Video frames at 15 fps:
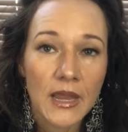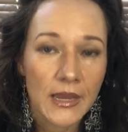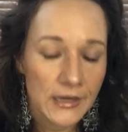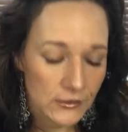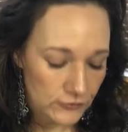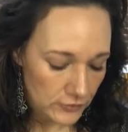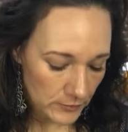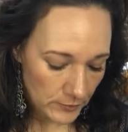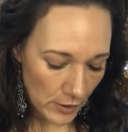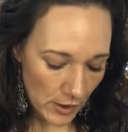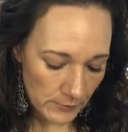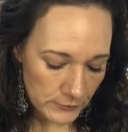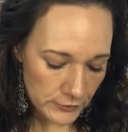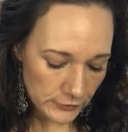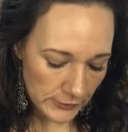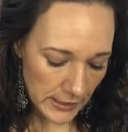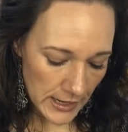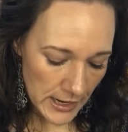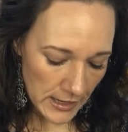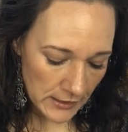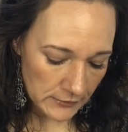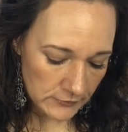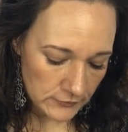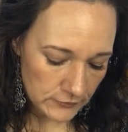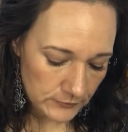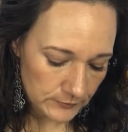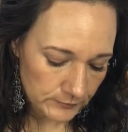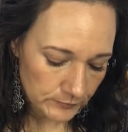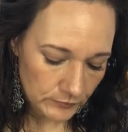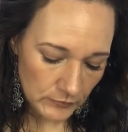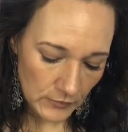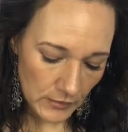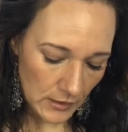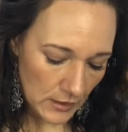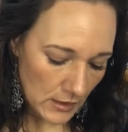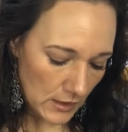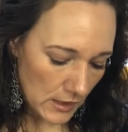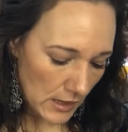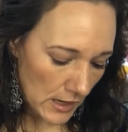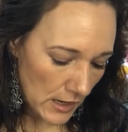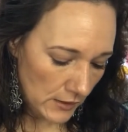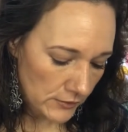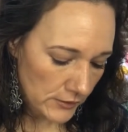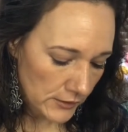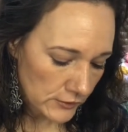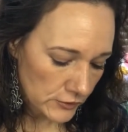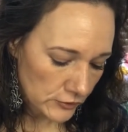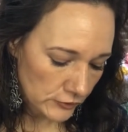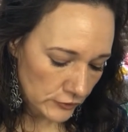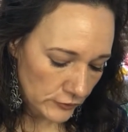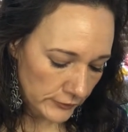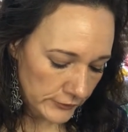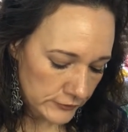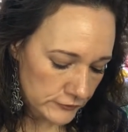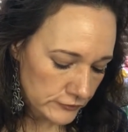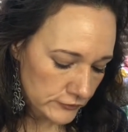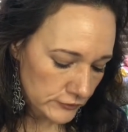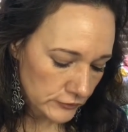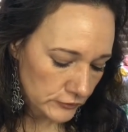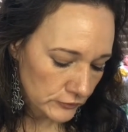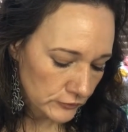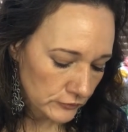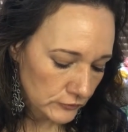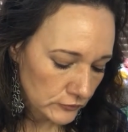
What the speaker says: into the palm of your hand, and then you're going to